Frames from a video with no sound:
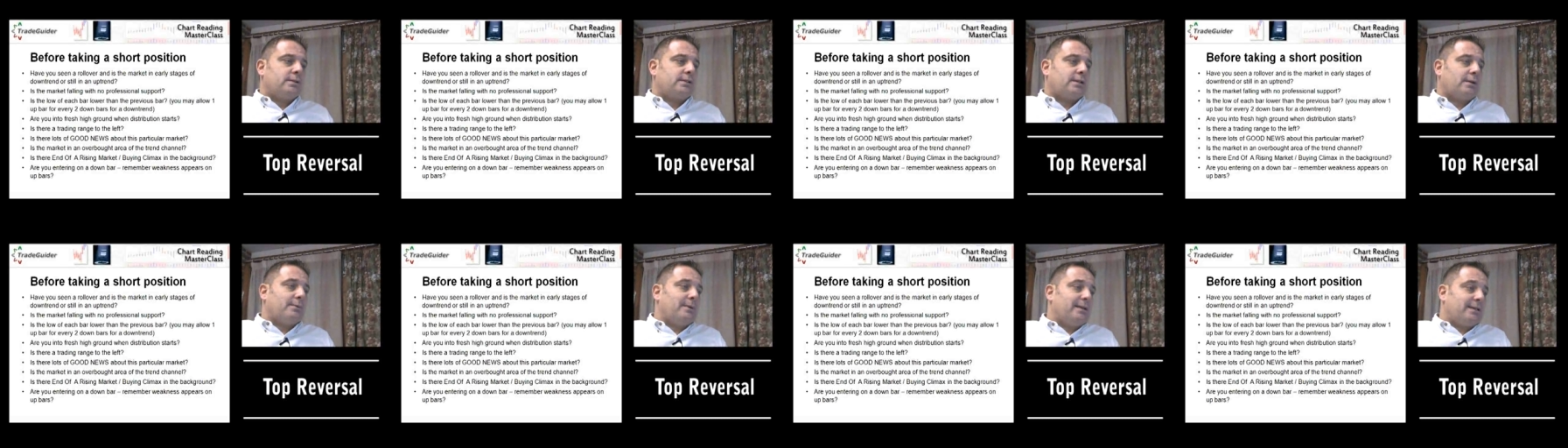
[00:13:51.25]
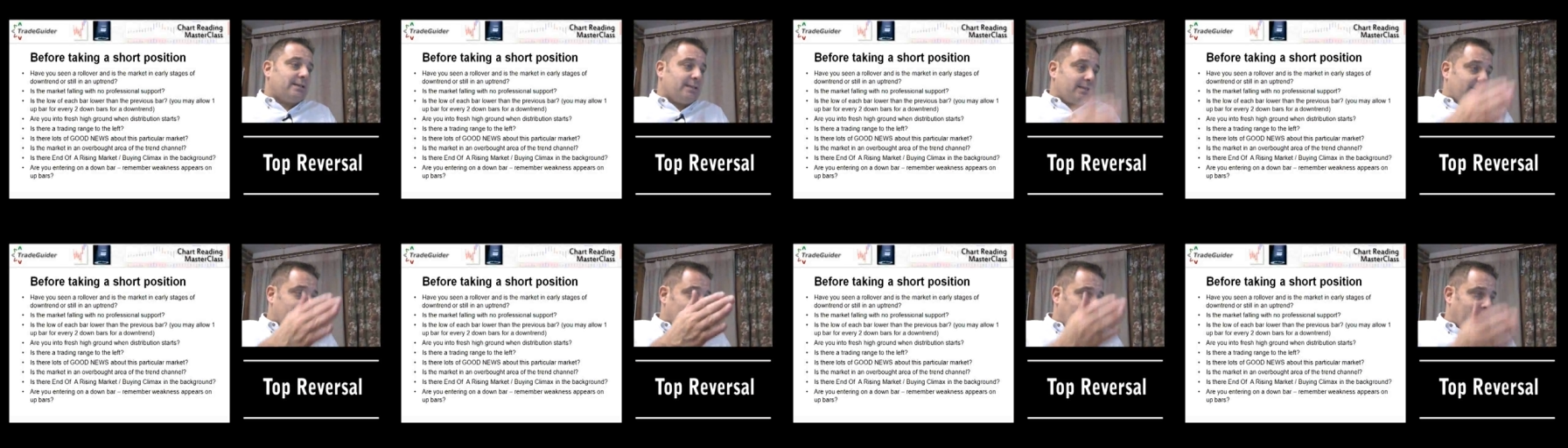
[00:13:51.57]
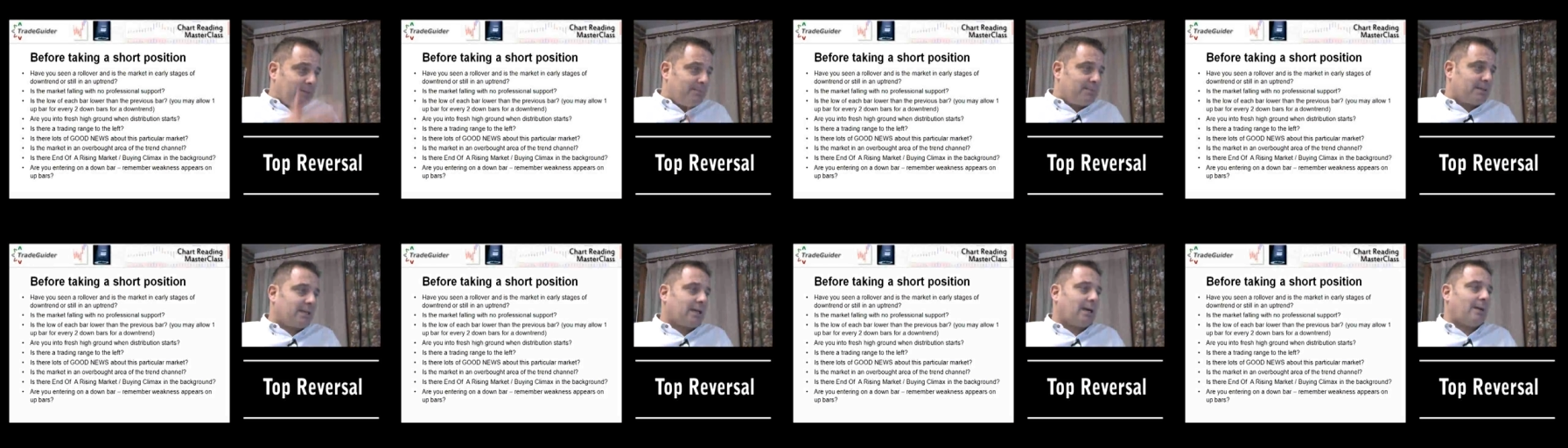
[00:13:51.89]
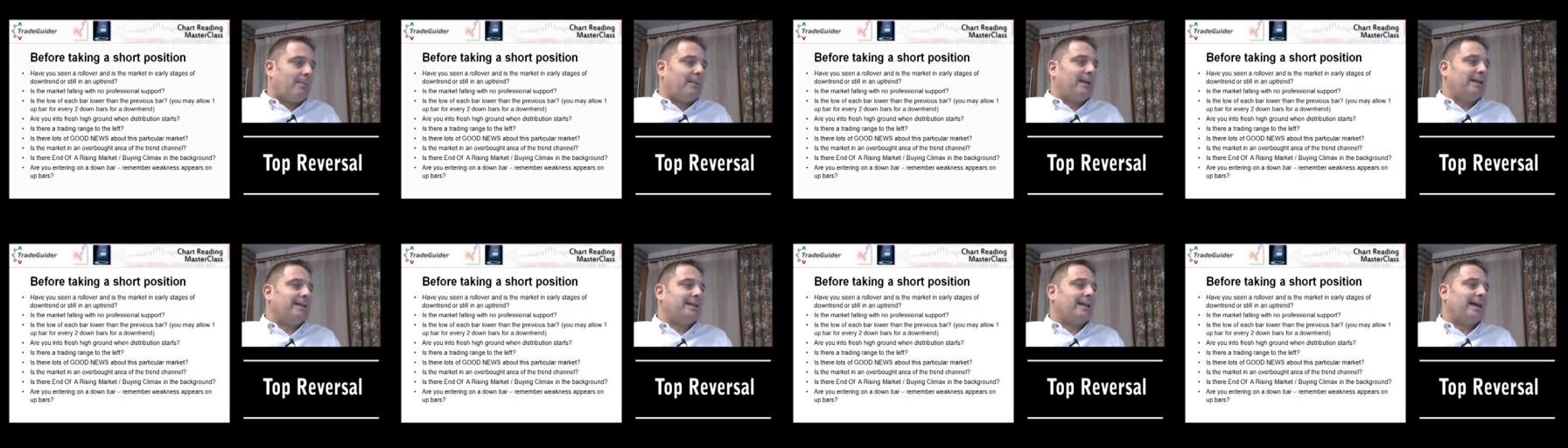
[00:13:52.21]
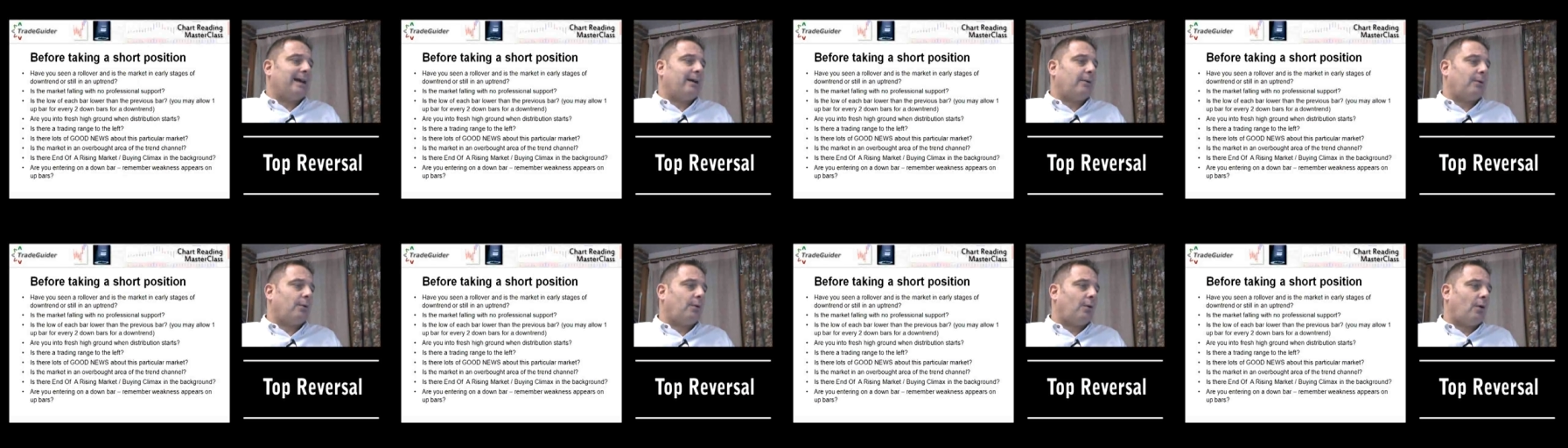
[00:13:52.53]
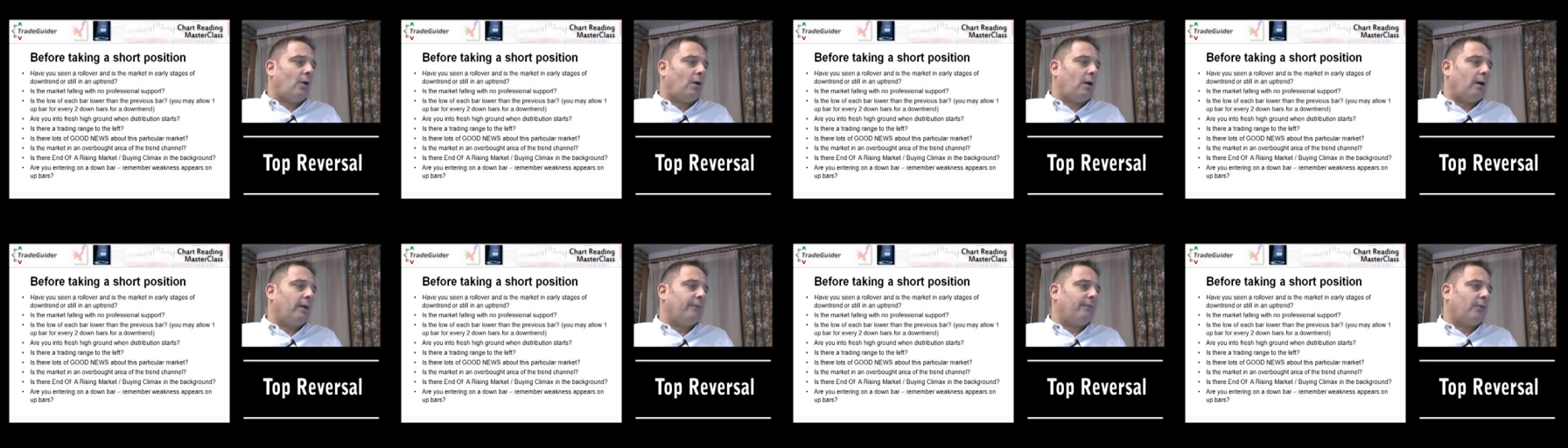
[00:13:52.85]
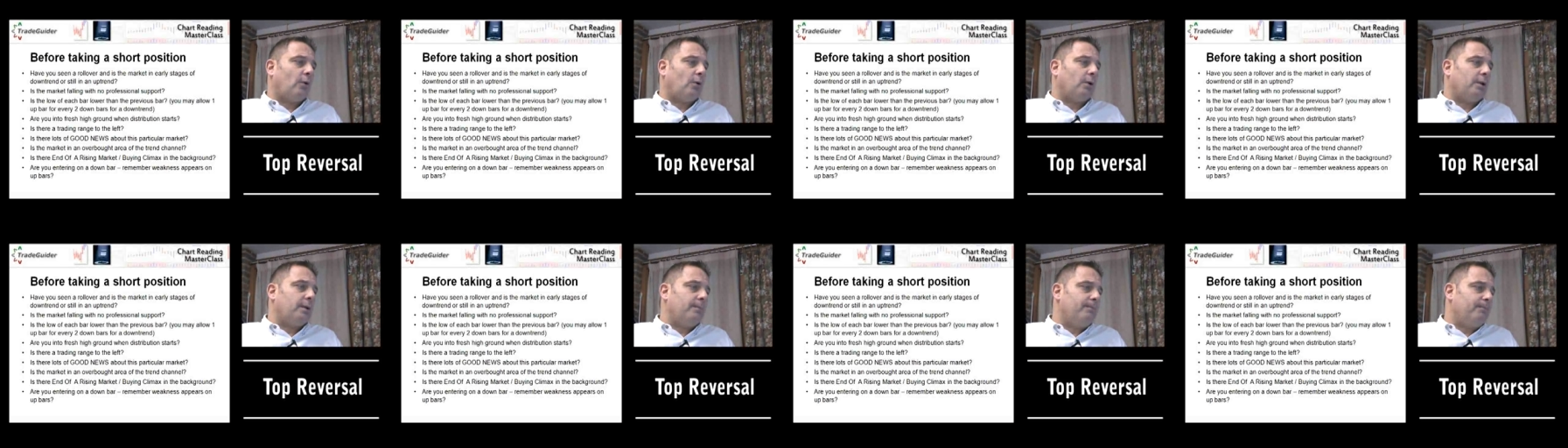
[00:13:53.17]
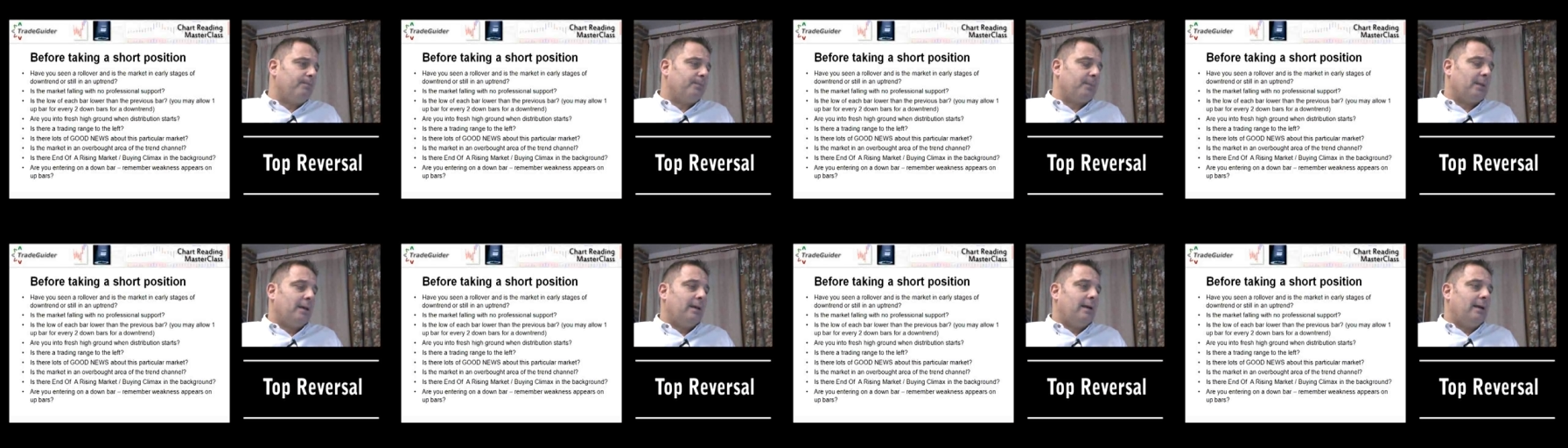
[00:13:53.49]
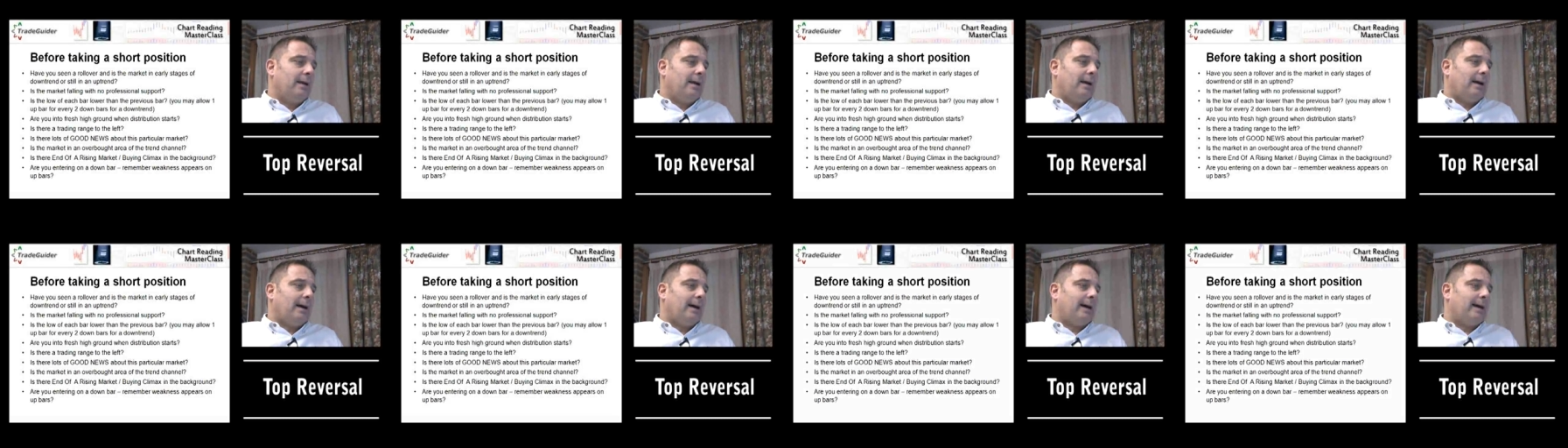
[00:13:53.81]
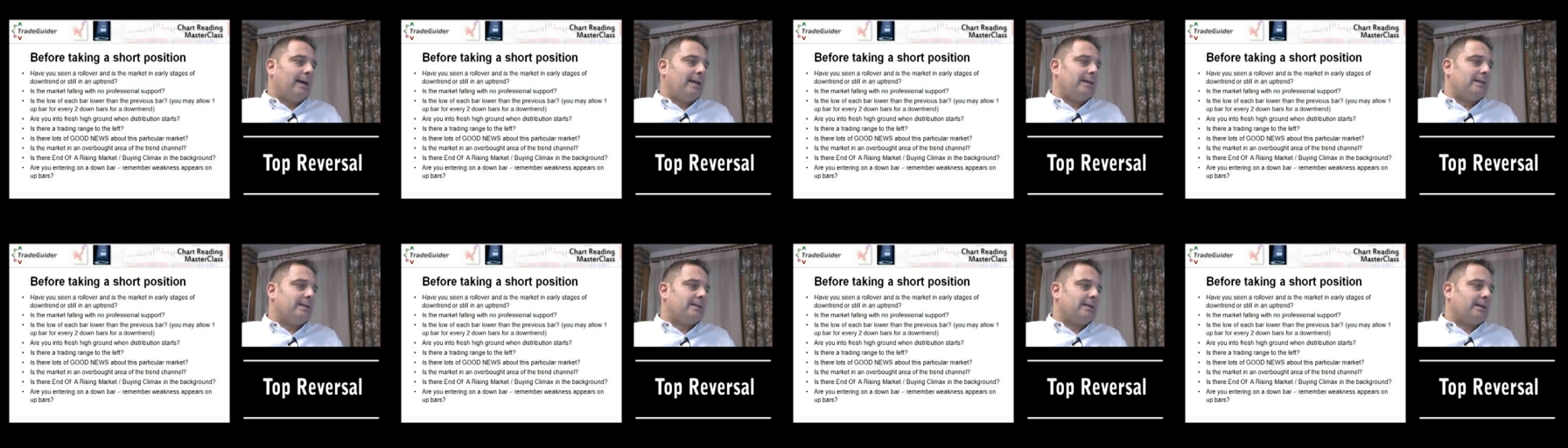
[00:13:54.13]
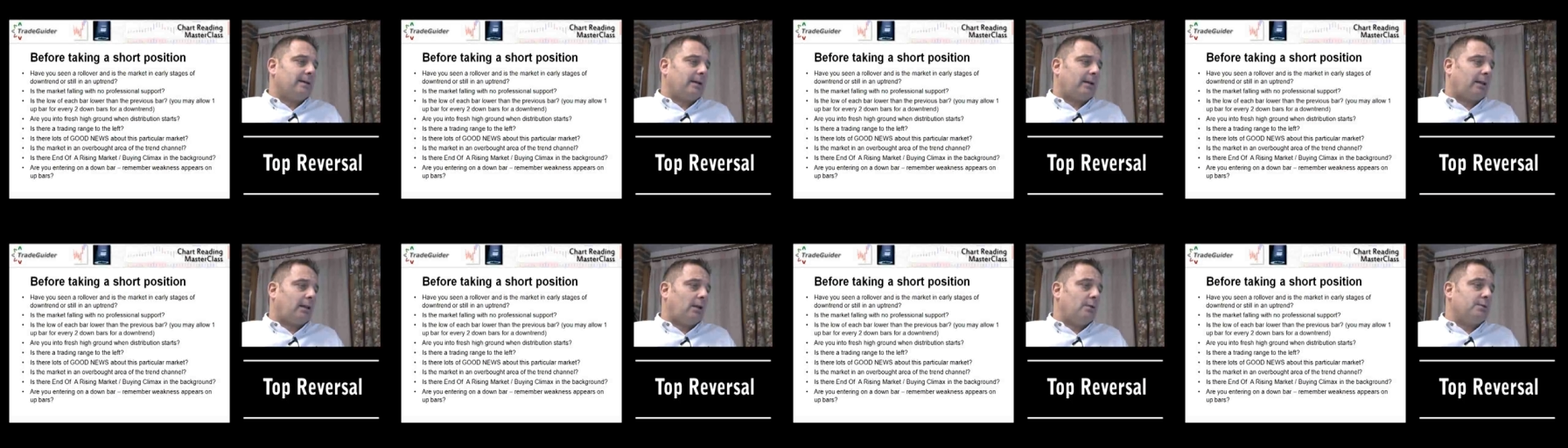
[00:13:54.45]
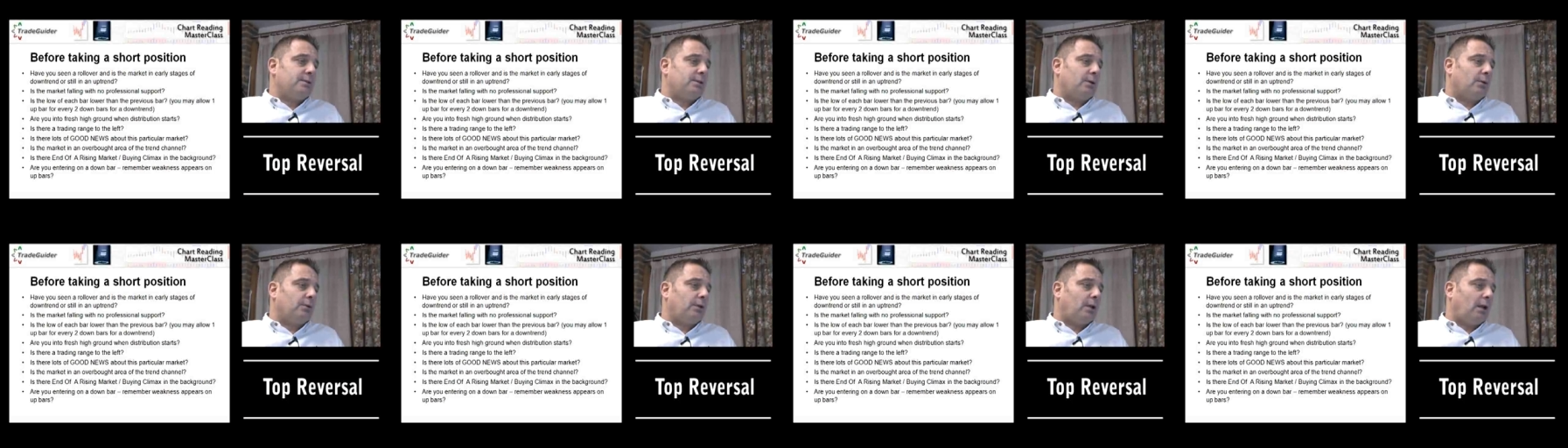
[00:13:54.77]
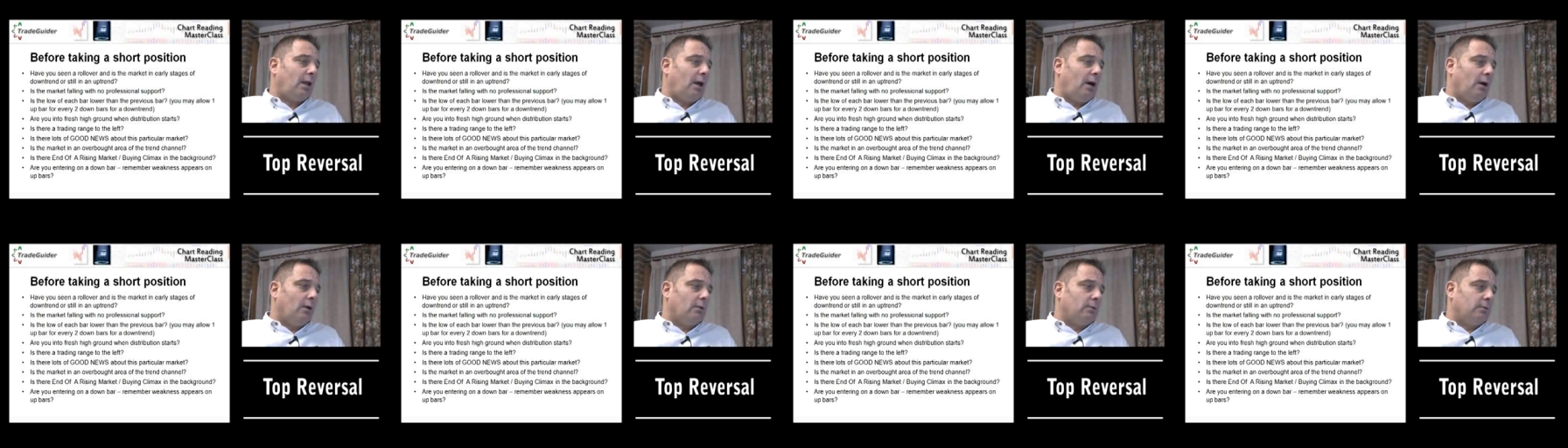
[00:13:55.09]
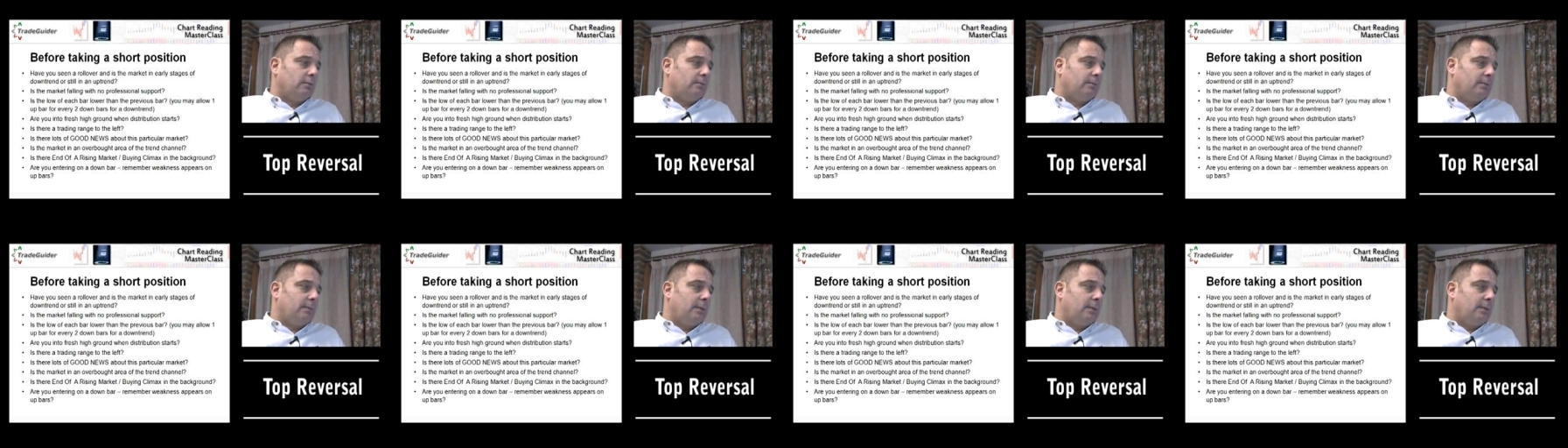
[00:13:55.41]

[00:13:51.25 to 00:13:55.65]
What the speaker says: So it just keeps coming down on high volume and closing on the low.